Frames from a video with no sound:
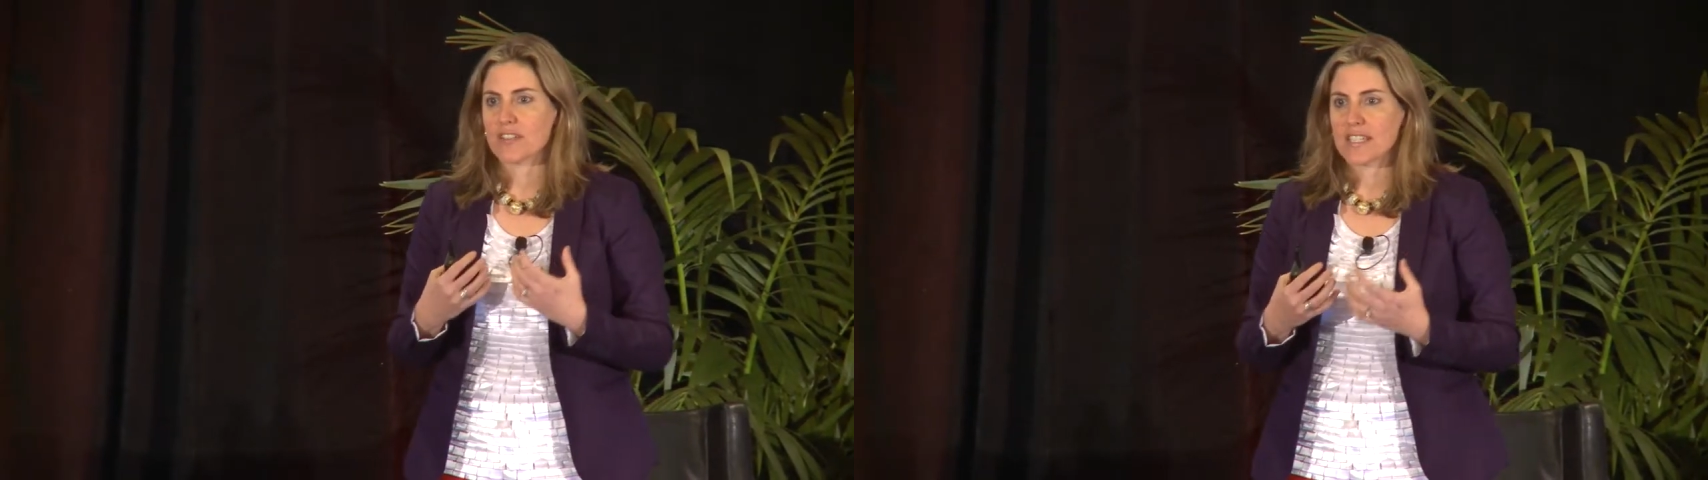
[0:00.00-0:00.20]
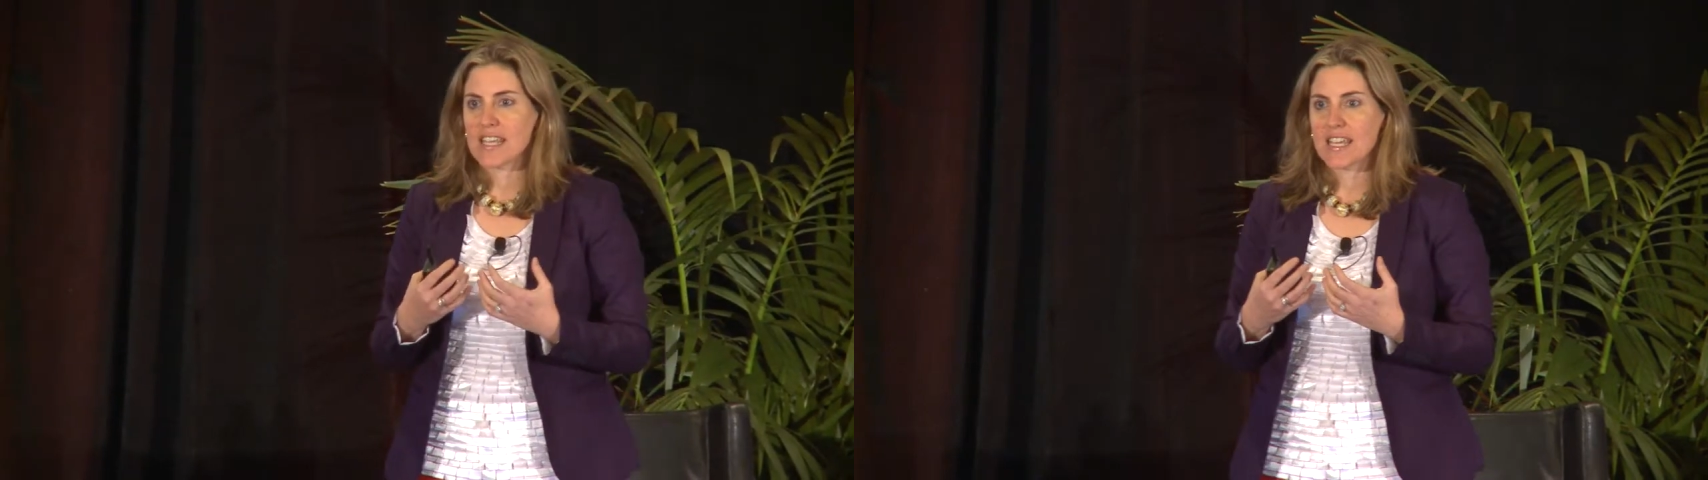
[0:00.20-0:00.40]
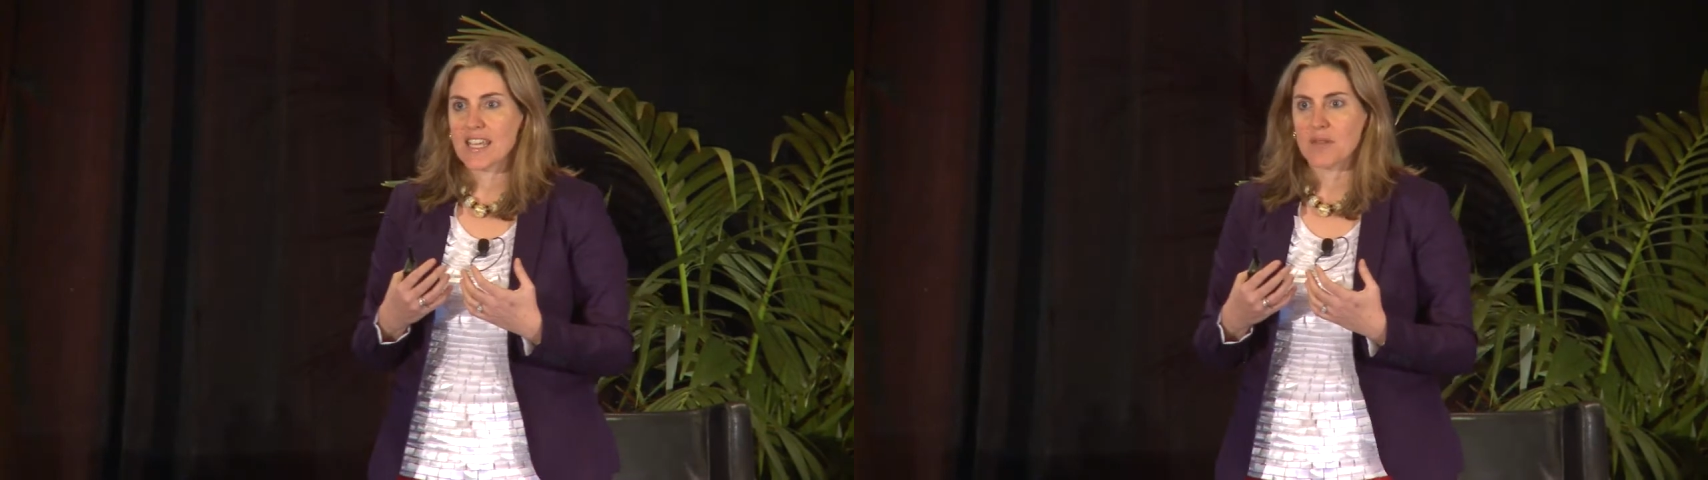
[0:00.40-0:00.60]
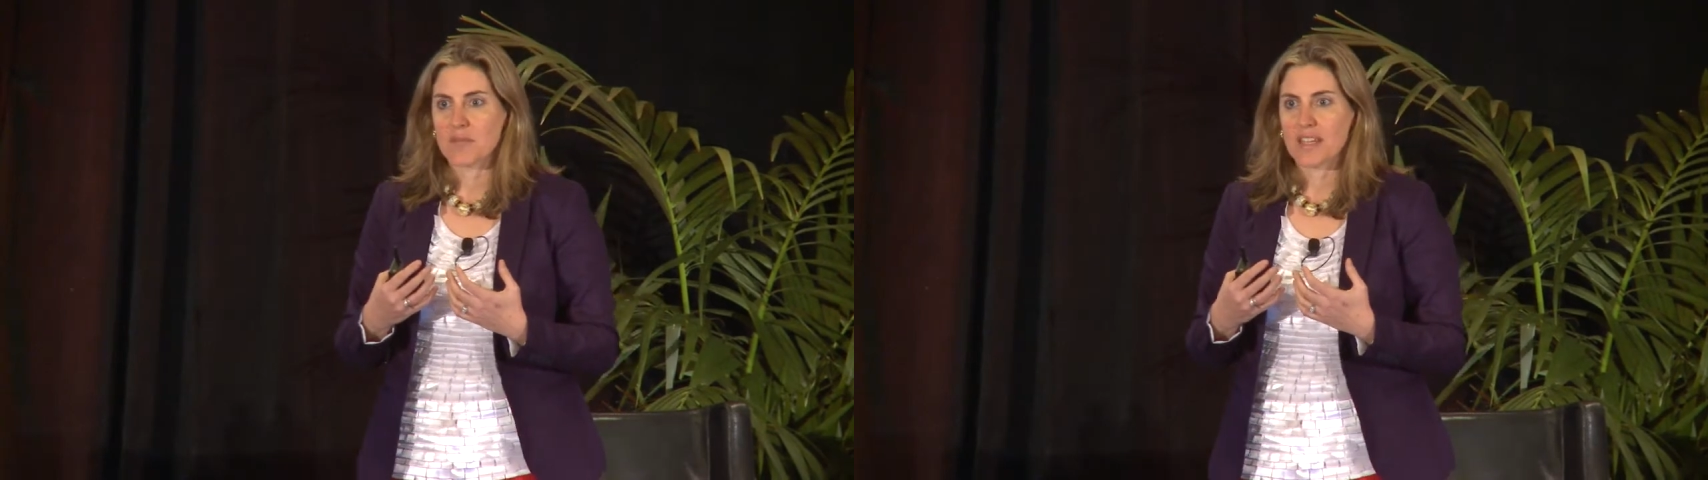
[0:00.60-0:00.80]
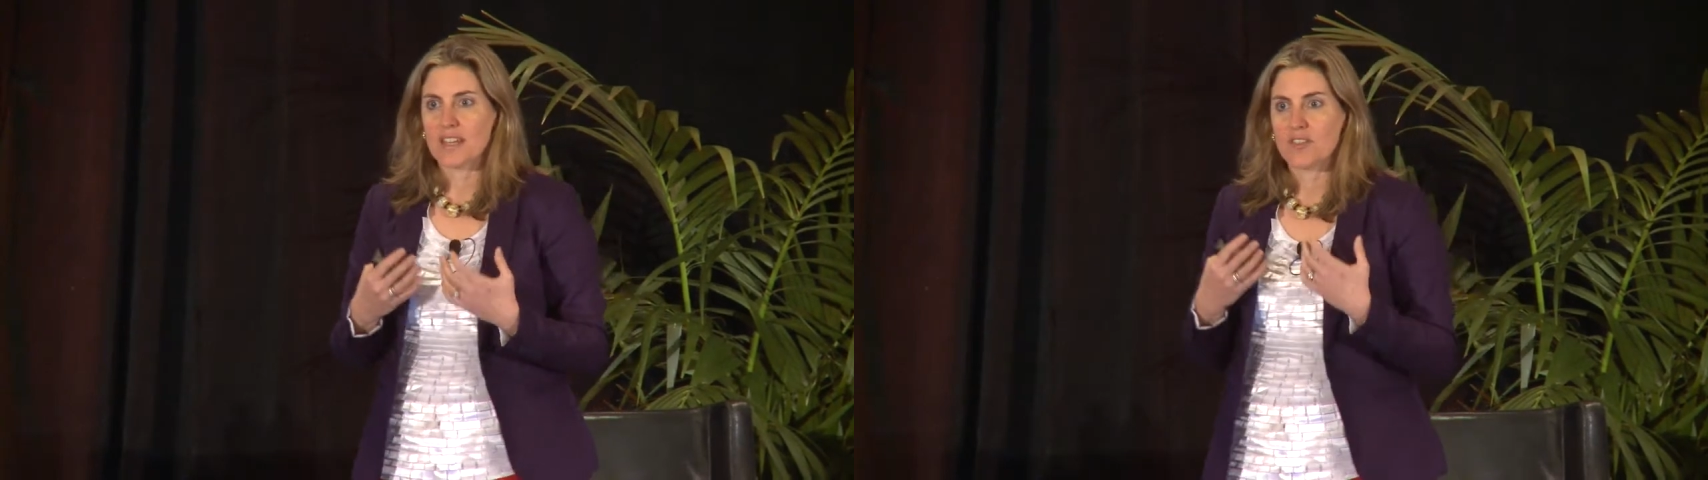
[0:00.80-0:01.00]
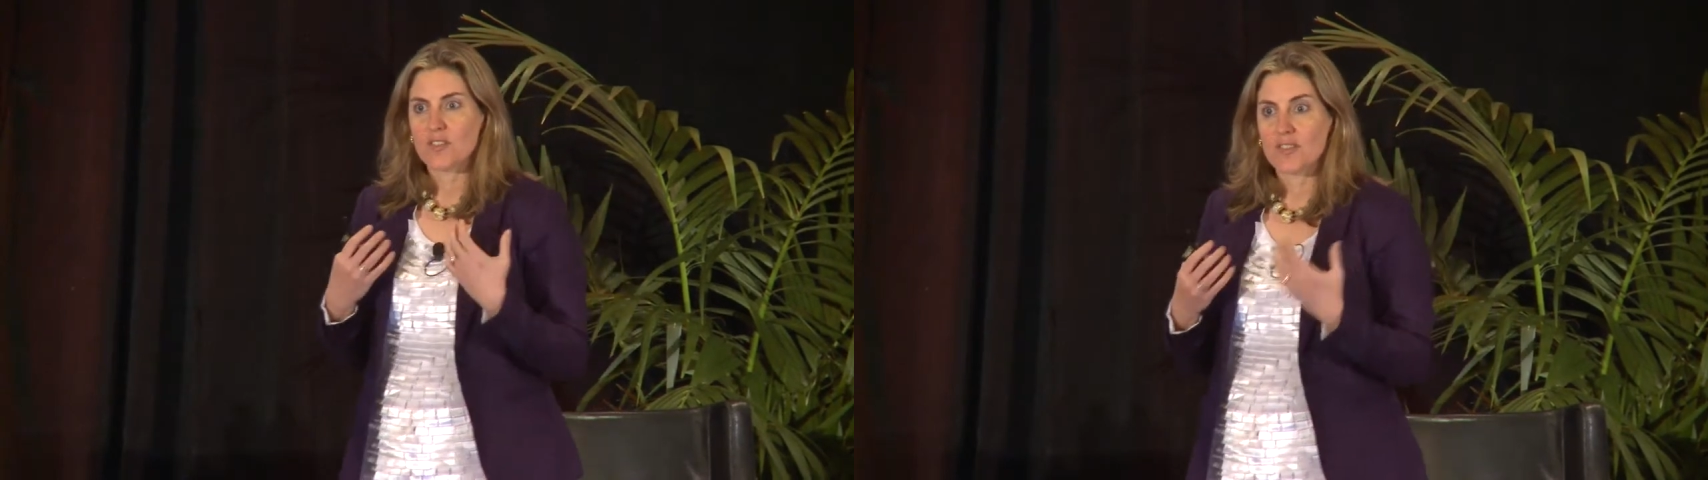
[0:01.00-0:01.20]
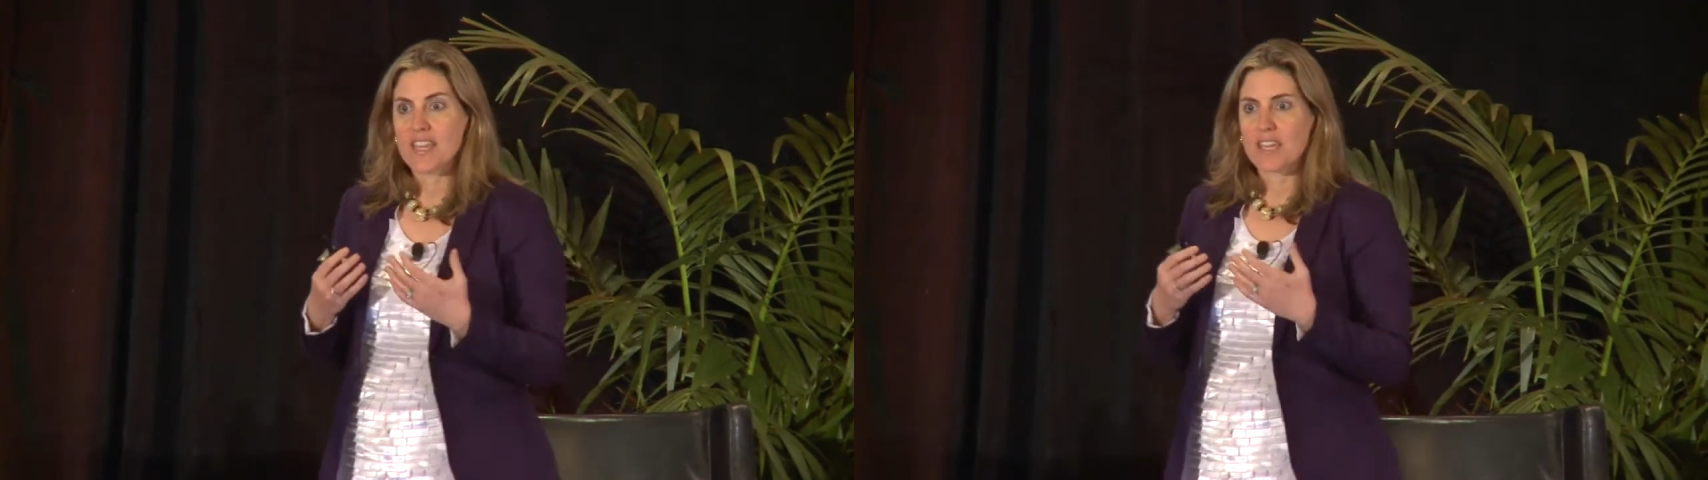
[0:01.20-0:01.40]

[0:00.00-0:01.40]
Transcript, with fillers: teams and as you think